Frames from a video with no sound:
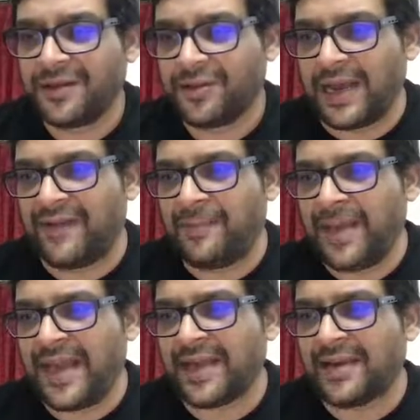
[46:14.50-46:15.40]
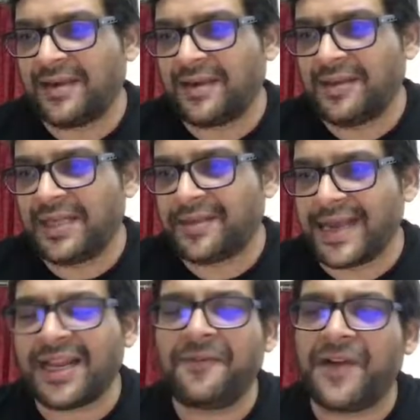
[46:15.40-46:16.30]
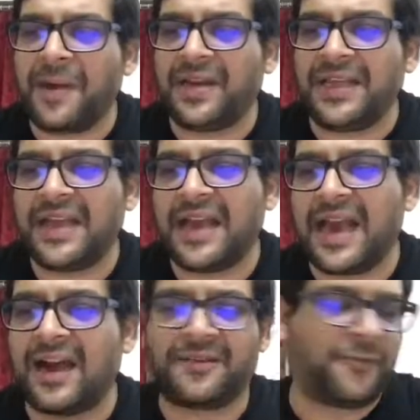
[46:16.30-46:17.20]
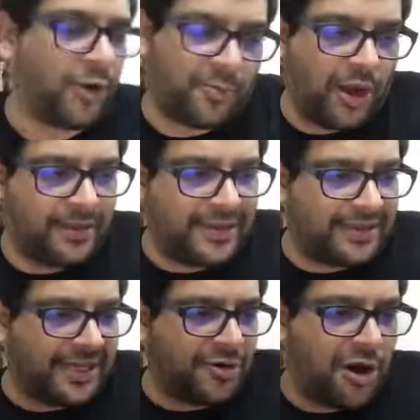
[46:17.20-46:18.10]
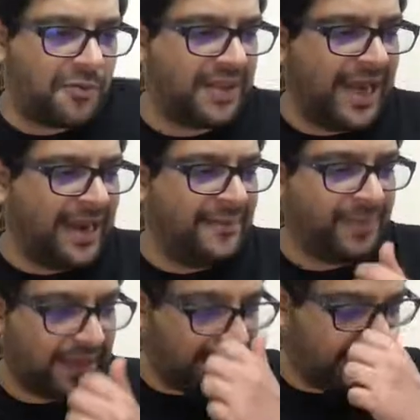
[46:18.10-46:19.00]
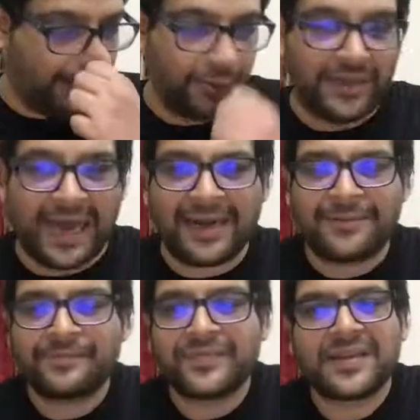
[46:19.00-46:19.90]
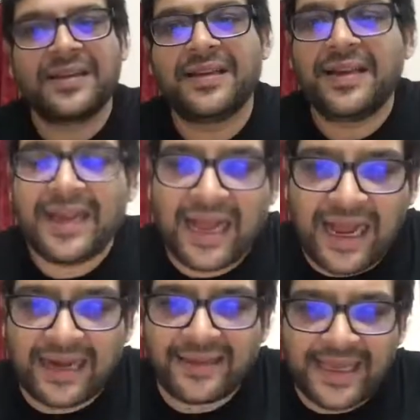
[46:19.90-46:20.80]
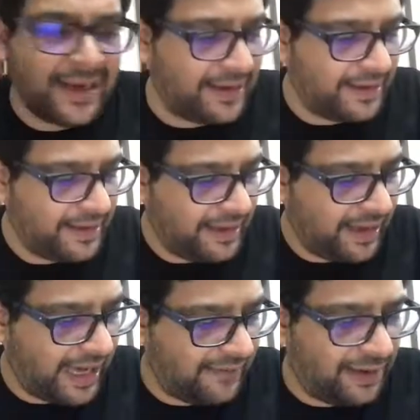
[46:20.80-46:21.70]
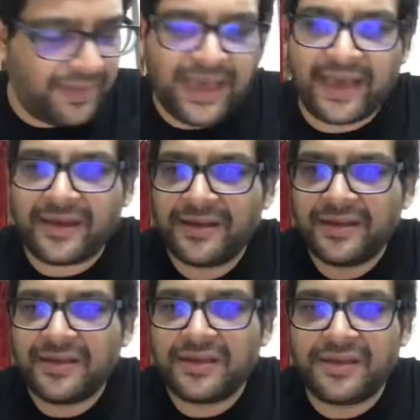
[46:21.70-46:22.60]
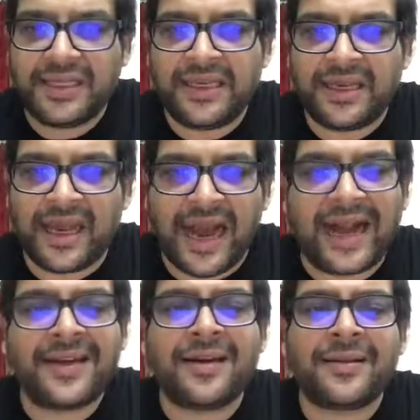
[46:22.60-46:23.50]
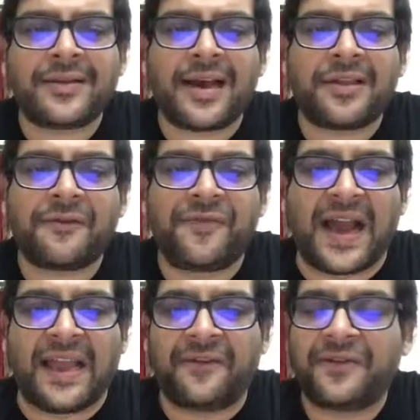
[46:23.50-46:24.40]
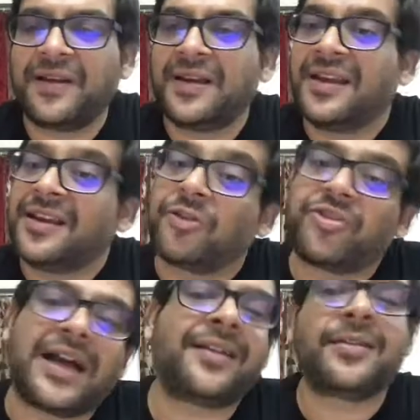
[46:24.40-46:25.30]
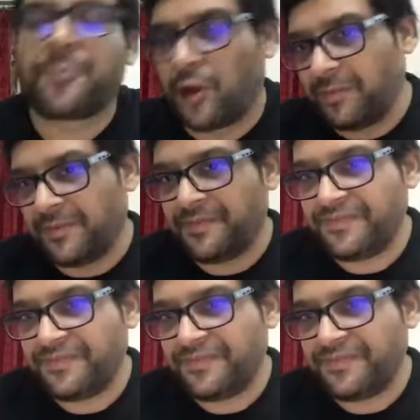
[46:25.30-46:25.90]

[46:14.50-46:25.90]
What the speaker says: So I will make the second family has 4 boys. Nothing wrong with that. I can do that. And then I will make the adults as 5. Now that is a problem.